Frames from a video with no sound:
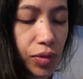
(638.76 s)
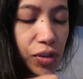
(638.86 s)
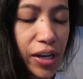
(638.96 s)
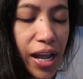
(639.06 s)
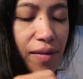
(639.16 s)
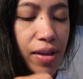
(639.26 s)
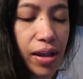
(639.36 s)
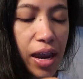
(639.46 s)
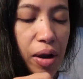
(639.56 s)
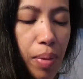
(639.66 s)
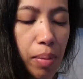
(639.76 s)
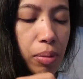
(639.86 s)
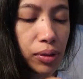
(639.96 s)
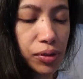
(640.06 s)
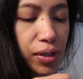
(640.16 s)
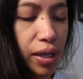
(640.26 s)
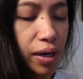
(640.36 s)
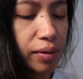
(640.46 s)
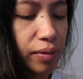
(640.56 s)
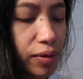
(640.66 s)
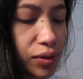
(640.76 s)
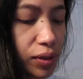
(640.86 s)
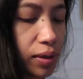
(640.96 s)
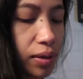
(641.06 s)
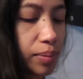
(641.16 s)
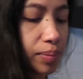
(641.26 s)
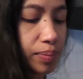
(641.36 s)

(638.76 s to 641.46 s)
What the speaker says: It's gonna have that air bubbles in there. There's a clump.